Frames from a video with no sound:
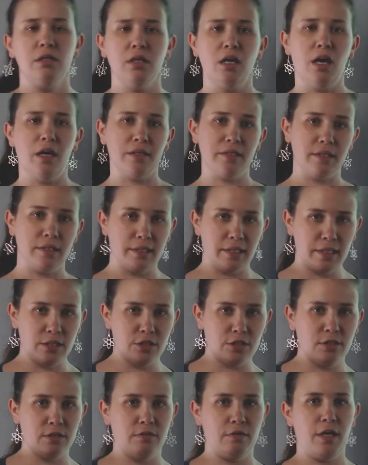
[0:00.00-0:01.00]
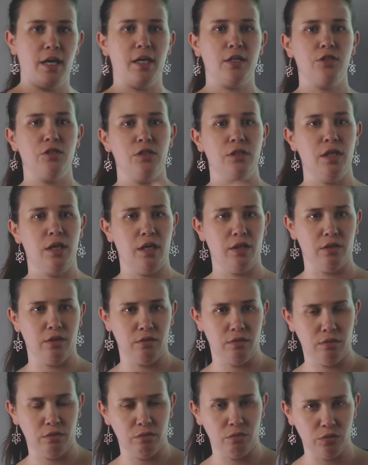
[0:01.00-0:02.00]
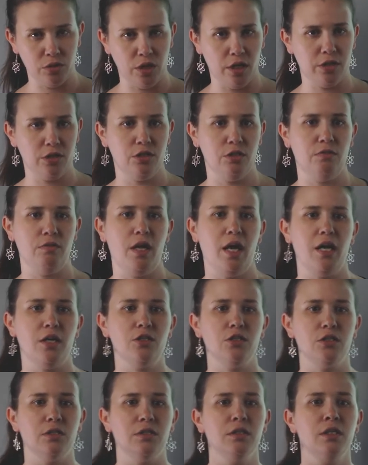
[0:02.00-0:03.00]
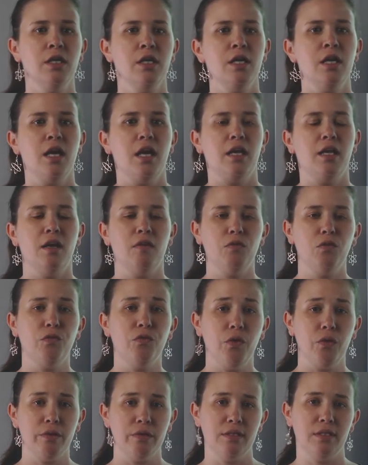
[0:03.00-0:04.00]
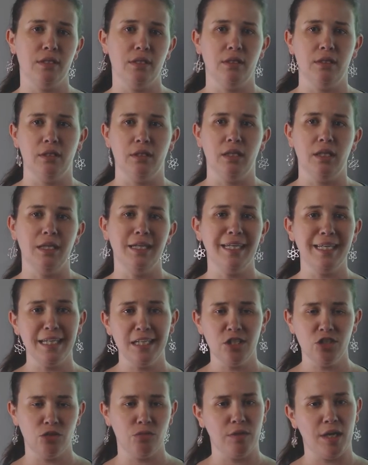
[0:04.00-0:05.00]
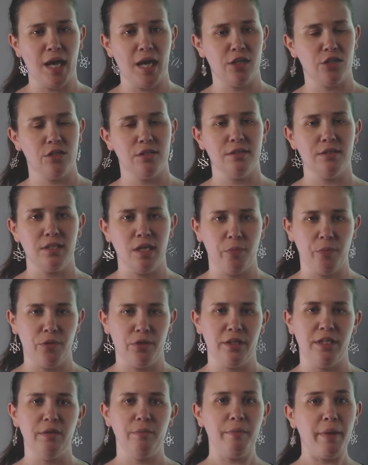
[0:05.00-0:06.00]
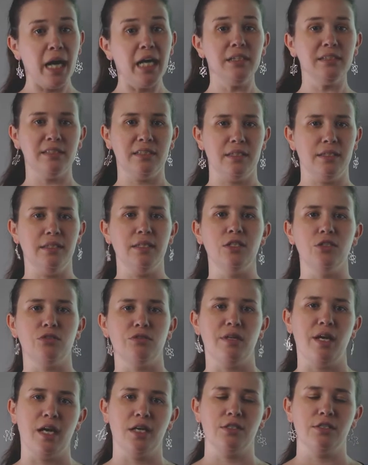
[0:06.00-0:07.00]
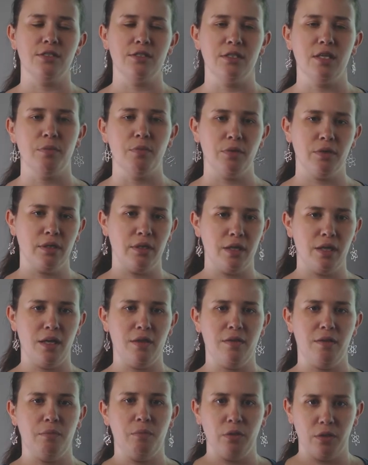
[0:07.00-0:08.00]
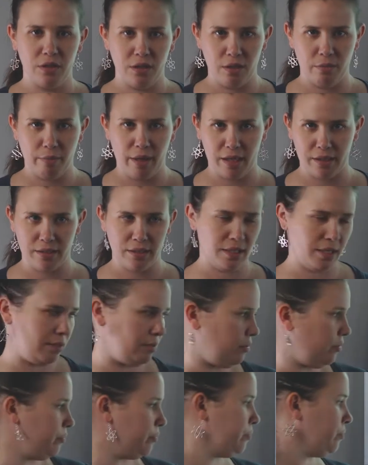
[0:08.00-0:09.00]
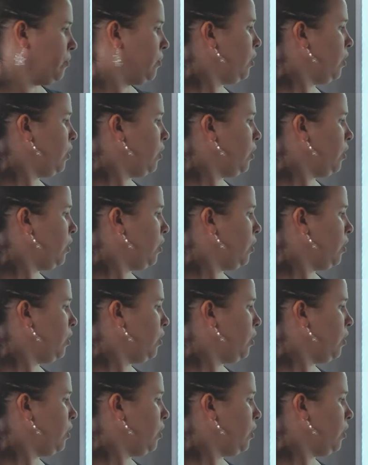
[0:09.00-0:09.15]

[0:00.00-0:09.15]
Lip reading: the oxidation reaction and the reduction reaction, and have you focus on each reaction separately, balancing each reaction separately, and then putting them back together.